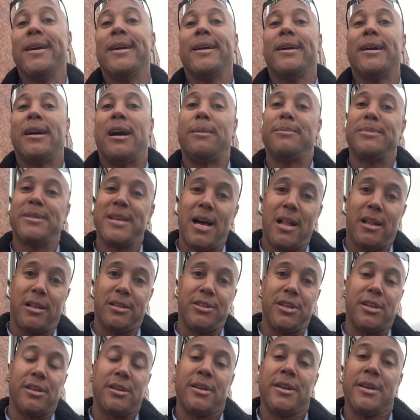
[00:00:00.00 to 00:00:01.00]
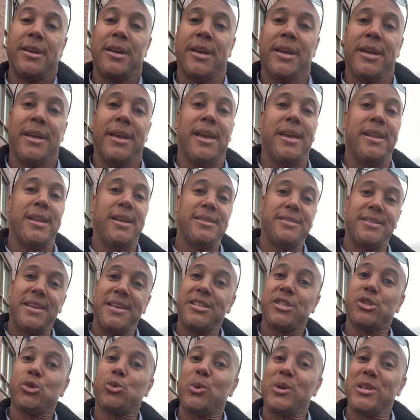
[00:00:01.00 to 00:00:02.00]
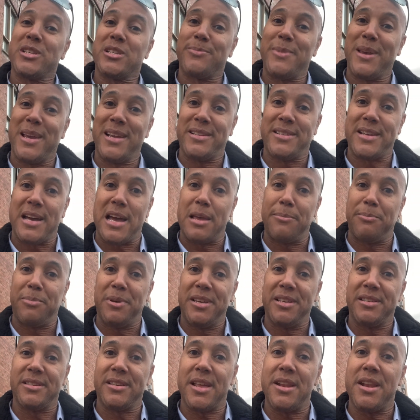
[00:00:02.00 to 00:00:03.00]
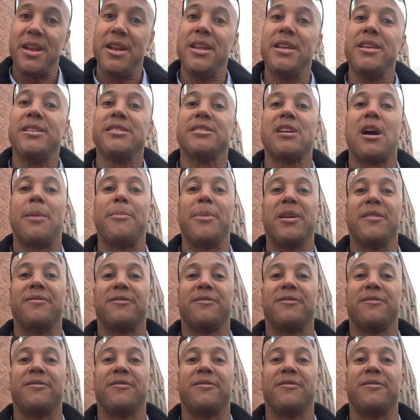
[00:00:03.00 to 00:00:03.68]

I'm telling you, it is a Swiss-made timepiece and it is coming